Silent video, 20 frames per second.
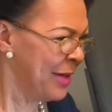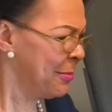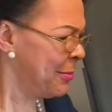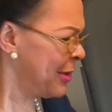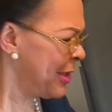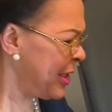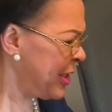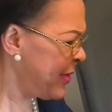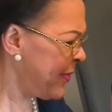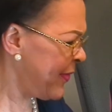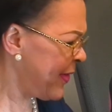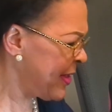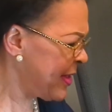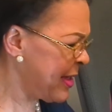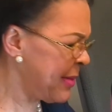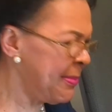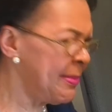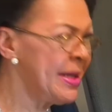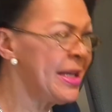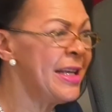Please
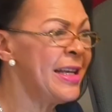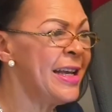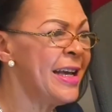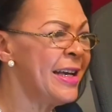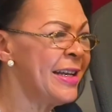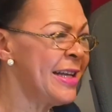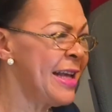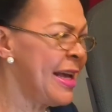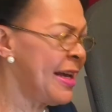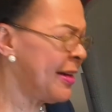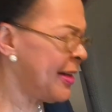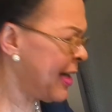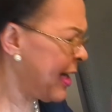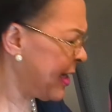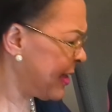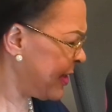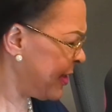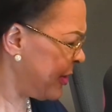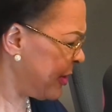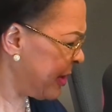visit me at
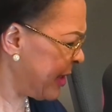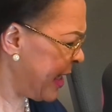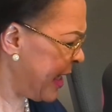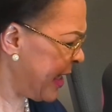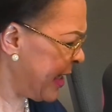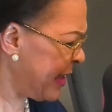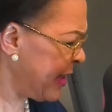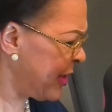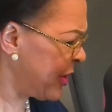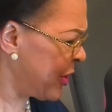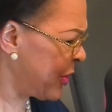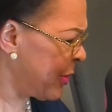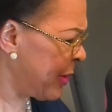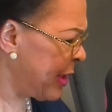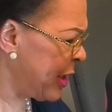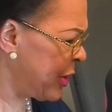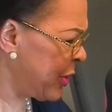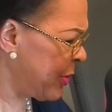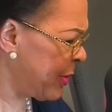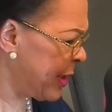Anacostia Organics,
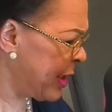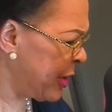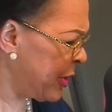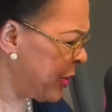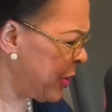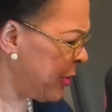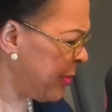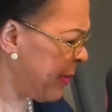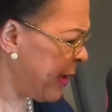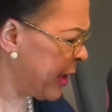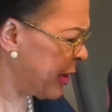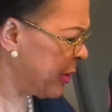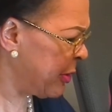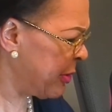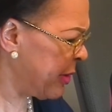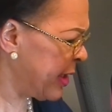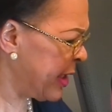2022 Martin Luther